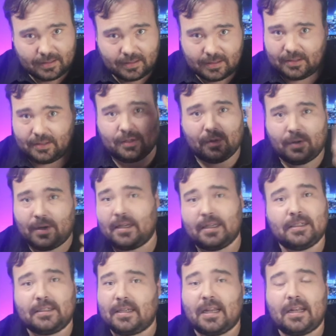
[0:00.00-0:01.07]
so they can
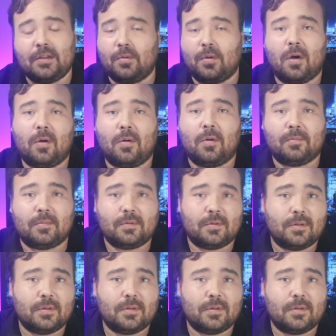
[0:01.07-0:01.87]
send you home